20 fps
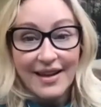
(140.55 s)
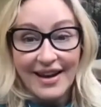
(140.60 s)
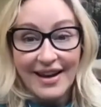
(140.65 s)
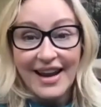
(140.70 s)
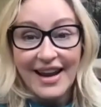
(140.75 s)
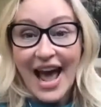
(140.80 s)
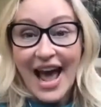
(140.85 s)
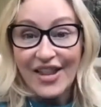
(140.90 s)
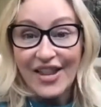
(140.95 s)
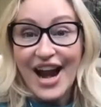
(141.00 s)

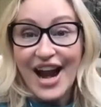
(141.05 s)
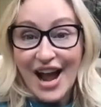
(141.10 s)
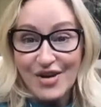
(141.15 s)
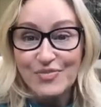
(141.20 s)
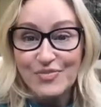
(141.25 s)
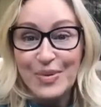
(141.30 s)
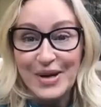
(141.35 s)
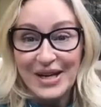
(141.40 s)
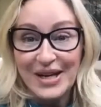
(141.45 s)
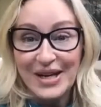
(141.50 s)
Now that I
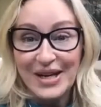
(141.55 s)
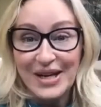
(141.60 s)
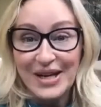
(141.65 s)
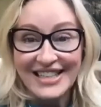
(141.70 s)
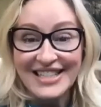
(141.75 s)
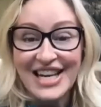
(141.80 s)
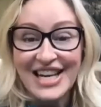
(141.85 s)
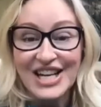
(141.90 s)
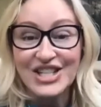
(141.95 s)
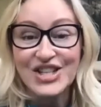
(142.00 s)
have big
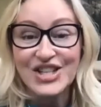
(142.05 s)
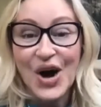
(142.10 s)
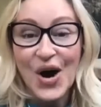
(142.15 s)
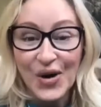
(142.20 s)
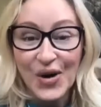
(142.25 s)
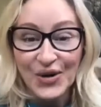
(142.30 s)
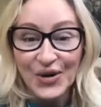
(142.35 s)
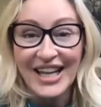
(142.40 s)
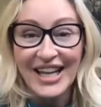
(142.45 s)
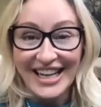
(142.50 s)
kids, I
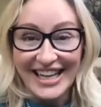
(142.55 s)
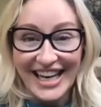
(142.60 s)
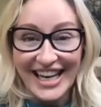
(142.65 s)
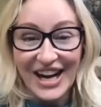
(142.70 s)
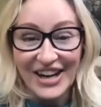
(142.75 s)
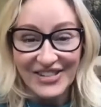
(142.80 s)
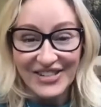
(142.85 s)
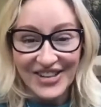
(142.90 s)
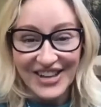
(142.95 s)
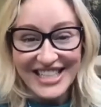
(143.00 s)
totally
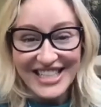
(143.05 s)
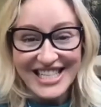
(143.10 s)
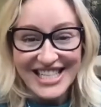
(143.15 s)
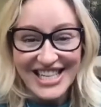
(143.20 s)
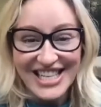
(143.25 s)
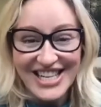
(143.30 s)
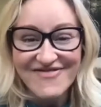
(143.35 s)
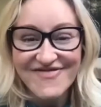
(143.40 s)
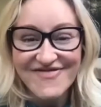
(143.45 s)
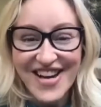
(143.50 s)
get what
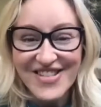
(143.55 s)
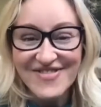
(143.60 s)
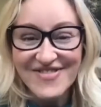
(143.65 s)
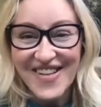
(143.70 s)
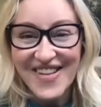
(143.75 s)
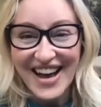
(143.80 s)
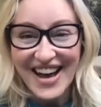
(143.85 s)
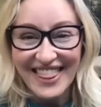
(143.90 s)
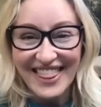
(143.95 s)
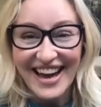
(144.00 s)
she meant
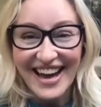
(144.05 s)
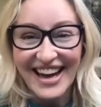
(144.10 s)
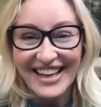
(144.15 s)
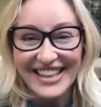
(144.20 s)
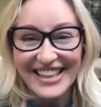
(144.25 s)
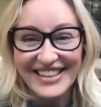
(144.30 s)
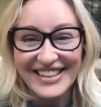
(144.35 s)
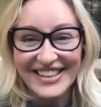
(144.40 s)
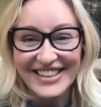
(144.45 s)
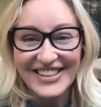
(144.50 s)
by that.
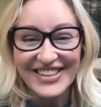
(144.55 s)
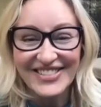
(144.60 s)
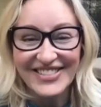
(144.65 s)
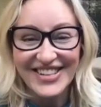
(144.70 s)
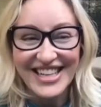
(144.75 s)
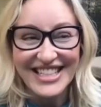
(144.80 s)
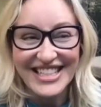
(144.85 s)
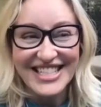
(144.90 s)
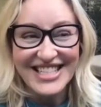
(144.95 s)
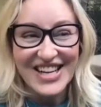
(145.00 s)
You know what I
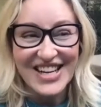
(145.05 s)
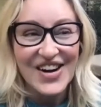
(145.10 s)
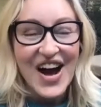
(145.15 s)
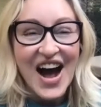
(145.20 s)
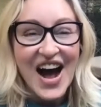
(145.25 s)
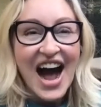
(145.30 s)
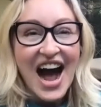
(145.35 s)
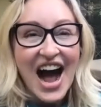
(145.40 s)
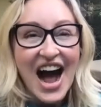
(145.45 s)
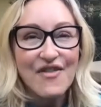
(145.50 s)
mean? So
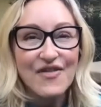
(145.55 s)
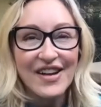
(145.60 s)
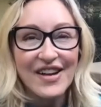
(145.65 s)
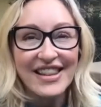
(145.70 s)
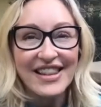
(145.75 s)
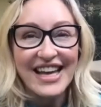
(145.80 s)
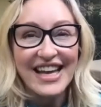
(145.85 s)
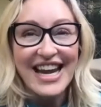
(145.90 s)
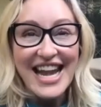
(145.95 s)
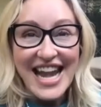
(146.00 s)
I
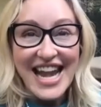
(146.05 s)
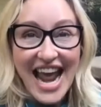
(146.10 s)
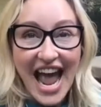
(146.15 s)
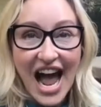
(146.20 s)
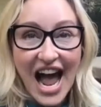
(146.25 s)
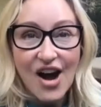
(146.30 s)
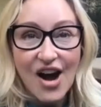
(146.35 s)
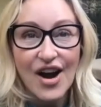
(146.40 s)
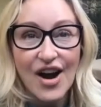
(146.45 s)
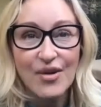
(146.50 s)
find that
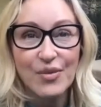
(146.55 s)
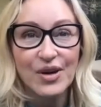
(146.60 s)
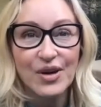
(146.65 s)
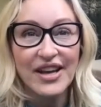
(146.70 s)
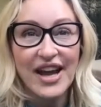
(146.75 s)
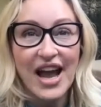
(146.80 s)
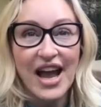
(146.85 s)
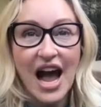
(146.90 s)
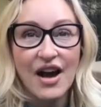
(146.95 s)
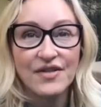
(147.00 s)
now I
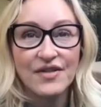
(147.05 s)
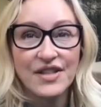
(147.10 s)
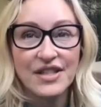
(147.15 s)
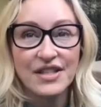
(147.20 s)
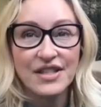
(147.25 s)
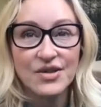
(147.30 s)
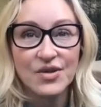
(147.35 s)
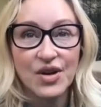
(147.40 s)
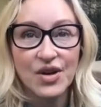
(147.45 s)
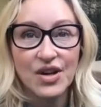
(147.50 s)
really have to
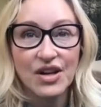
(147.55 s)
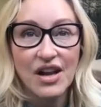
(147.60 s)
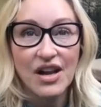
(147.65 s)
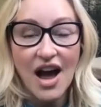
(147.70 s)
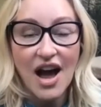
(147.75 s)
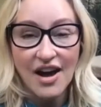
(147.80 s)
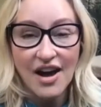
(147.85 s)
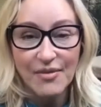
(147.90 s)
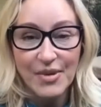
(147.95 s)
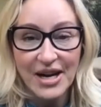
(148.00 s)
do a
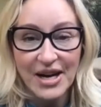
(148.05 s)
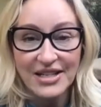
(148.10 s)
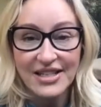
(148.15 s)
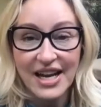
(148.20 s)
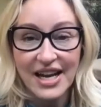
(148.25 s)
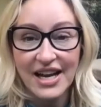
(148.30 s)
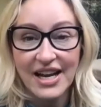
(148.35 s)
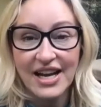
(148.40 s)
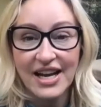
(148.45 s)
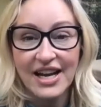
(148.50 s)
lot of
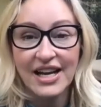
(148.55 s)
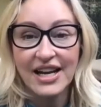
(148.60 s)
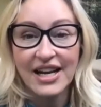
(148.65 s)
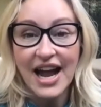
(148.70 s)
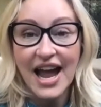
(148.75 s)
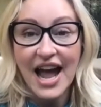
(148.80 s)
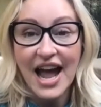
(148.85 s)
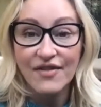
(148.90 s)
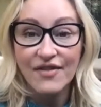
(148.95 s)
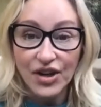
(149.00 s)
meditating and
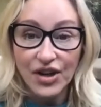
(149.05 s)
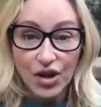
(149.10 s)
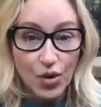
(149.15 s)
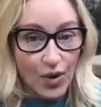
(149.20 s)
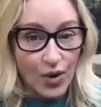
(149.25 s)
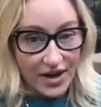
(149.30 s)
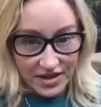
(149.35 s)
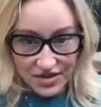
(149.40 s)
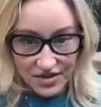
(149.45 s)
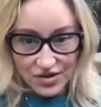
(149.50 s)
I have a
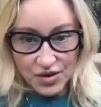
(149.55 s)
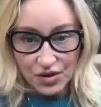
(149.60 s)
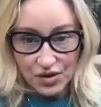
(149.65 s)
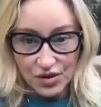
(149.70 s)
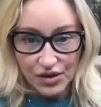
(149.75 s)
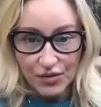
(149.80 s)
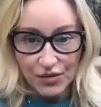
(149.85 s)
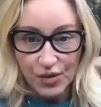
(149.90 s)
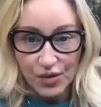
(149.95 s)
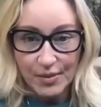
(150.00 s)
great
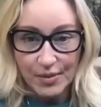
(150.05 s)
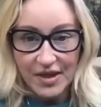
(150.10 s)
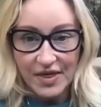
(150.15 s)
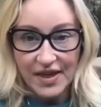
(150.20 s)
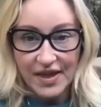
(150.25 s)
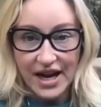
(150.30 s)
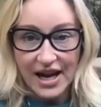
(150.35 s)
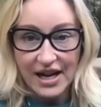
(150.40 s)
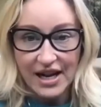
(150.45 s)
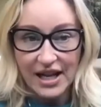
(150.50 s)
circle of women
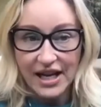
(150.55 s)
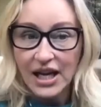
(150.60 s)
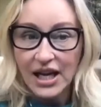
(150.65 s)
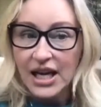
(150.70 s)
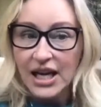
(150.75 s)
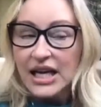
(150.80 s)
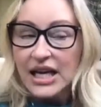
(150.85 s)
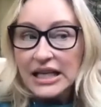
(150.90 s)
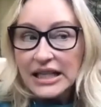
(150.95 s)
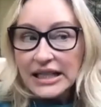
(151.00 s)
that I like
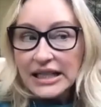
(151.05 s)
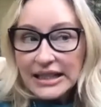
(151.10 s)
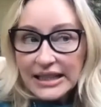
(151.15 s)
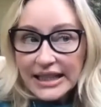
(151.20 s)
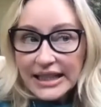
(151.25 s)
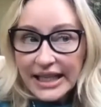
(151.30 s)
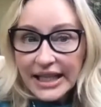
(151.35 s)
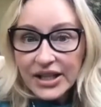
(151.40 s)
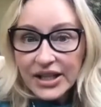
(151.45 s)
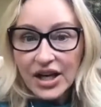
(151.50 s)

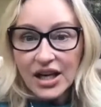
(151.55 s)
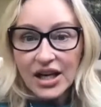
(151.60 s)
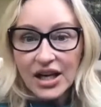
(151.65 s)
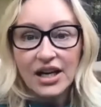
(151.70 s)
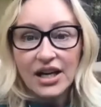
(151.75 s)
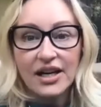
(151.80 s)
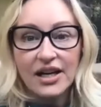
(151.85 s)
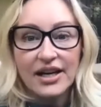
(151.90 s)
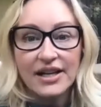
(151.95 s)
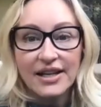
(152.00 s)
lean
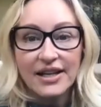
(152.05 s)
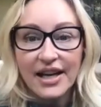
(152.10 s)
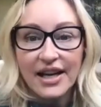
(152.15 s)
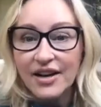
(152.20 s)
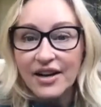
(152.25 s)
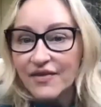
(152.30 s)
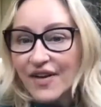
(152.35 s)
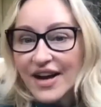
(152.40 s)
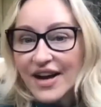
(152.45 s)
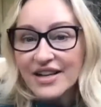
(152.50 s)
on and get
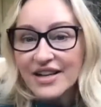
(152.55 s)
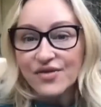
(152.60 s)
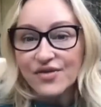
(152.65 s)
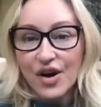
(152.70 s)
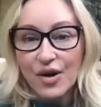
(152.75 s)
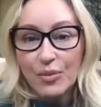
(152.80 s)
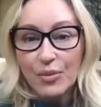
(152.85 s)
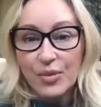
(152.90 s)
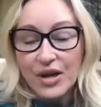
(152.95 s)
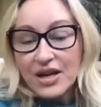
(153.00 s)
advice
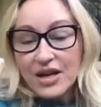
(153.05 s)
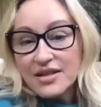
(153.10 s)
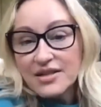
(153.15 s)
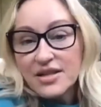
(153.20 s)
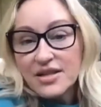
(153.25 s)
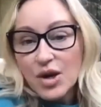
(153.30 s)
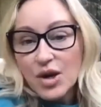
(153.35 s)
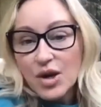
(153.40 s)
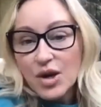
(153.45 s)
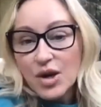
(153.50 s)
from because,
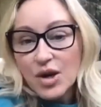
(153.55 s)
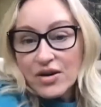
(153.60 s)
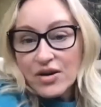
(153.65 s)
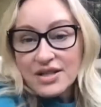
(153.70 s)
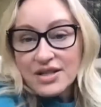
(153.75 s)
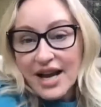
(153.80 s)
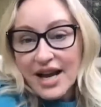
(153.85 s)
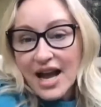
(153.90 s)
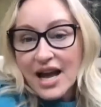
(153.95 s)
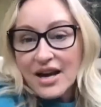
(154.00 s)
you know,
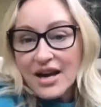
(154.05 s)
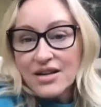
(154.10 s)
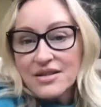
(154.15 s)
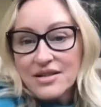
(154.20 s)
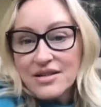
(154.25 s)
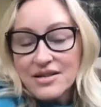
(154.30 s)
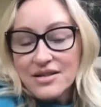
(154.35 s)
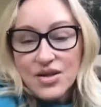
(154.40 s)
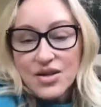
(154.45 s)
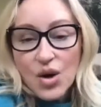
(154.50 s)
parenting adults
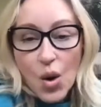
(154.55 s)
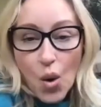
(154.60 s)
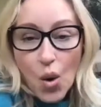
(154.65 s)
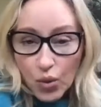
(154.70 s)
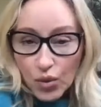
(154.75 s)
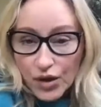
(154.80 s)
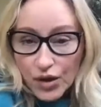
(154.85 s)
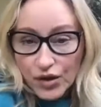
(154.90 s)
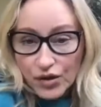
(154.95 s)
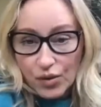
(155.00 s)
is
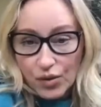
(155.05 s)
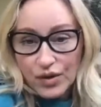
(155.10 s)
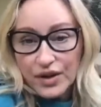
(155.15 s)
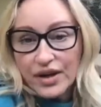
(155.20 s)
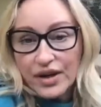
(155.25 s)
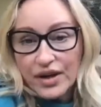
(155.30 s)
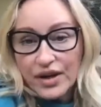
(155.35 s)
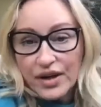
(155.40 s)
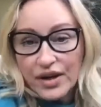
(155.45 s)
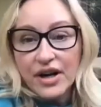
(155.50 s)
totally, totally
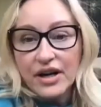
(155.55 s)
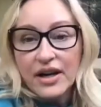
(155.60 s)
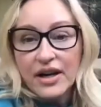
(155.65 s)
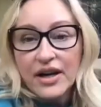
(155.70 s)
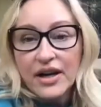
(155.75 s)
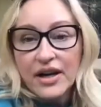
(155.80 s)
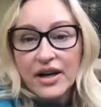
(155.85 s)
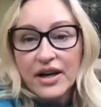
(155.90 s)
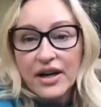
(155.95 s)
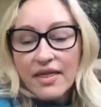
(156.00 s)
different
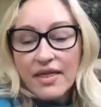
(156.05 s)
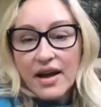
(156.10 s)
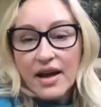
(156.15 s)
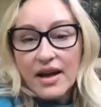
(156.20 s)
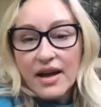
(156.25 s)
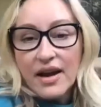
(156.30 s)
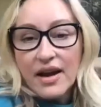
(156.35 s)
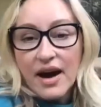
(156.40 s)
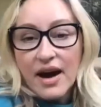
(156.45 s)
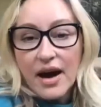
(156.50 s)

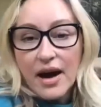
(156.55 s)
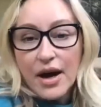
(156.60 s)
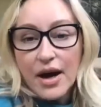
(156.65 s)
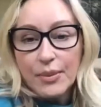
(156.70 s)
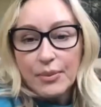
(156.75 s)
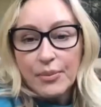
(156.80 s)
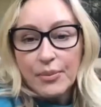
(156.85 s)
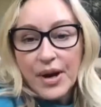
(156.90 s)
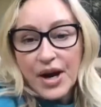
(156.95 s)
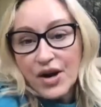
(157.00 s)
than
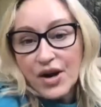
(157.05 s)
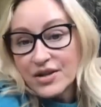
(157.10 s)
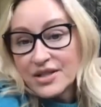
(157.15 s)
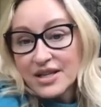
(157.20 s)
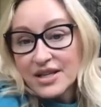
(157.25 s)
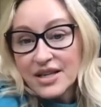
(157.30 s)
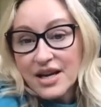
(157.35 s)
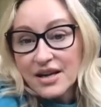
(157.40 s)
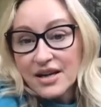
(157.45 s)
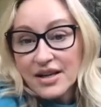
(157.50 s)

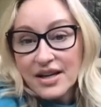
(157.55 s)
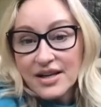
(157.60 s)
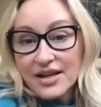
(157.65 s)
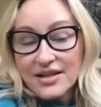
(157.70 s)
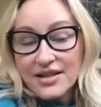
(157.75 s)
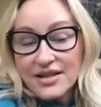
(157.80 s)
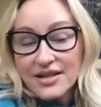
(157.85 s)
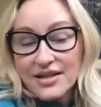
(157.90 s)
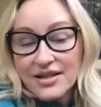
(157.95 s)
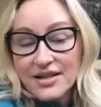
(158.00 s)
parenting young
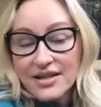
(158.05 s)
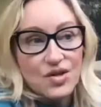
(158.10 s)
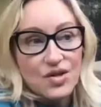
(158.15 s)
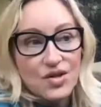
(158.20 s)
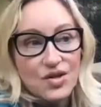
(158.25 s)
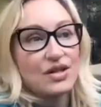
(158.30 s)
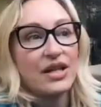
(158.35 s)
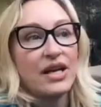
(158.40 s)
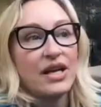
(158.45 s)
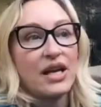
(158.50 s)
kids and
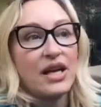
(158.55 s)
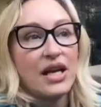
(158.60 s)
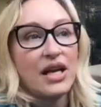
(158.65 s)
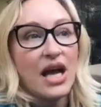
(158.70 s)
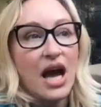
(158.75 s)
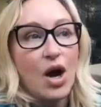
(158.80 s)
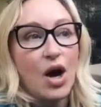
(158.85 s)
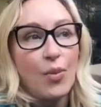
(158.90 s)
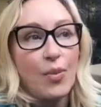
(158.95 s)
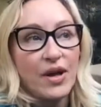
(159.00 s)
certainly
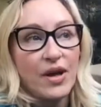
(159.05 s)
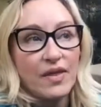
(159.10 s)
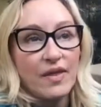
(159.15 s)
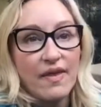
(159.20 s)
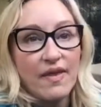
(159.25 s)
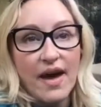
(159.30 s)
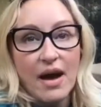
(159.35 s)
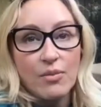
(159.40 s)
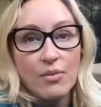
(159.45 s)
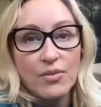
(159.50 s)
helping
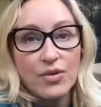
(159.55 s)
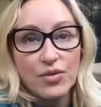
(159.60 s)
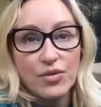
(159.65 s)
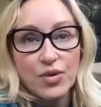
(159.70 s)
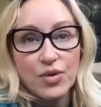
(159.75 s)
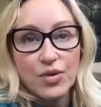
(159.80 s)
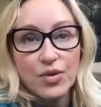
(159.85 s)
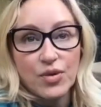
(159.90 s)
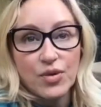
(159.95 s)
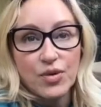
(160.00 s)
them
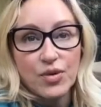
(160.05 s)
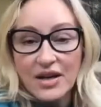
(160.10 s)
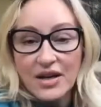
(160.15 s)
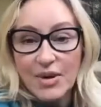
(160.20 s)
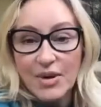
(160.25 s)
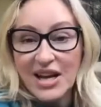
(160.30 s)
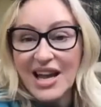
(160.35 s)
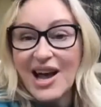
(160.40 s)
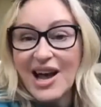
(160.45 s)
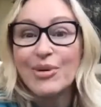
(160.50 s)
through a
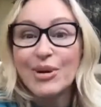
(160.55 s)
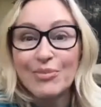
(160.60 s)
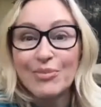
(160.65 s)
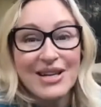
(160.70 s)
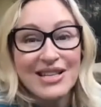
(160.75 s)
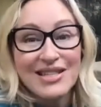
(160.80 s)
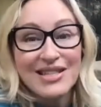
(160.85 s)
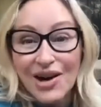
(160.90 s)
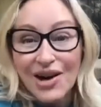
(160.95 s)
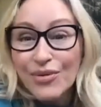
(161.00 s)
pandemic, helping
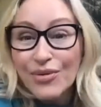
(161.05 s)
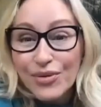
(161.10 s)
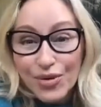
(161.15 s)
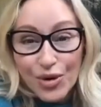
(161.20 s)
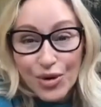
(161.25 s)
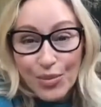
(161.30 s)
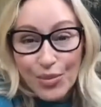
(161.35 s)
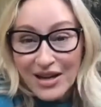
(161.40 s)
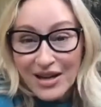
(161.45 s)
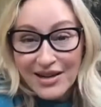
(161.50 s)
myself through
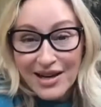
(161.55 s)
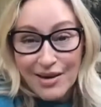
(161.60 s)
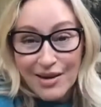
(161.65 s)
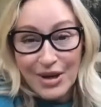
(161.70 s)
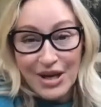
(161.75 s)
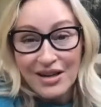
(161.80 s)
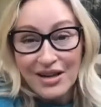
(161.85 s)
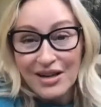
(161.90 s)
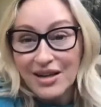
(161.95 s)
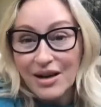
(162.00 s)
a
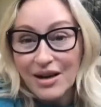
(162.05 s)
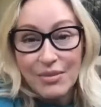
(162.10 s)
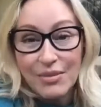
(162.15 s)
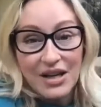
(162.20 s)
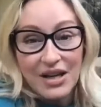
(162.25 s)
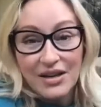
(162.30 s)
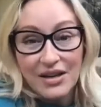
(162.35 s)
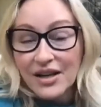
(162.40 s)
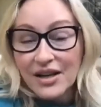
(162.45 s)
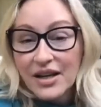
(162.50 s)
pandemic. I
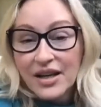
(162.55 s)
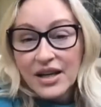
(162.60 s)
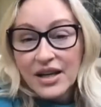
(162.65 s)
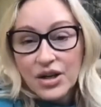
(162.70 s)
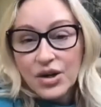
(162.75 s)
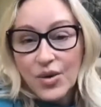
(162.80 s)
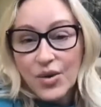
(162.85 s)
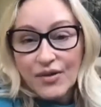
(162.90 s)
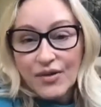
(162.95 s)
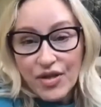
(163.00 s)
mean,
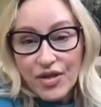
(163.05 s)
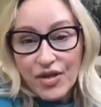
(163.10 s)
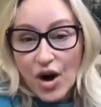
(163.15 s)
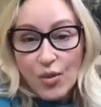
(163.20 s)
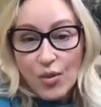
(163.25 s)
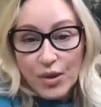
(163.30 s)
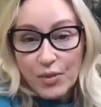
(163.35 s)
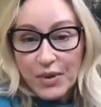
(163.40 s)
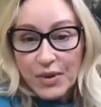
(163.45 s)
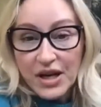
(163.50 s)
whoever thought
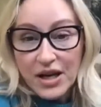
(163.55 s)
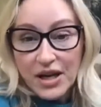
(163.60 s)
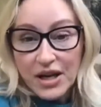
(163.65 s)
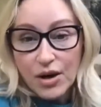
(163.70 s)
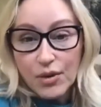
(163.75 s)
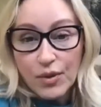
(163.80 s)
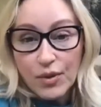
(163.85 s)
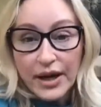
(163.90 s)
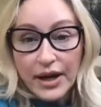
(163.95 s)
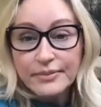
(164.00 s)
we'd be
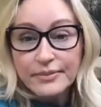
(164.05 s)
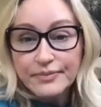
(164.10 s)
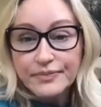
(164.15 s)
here, right?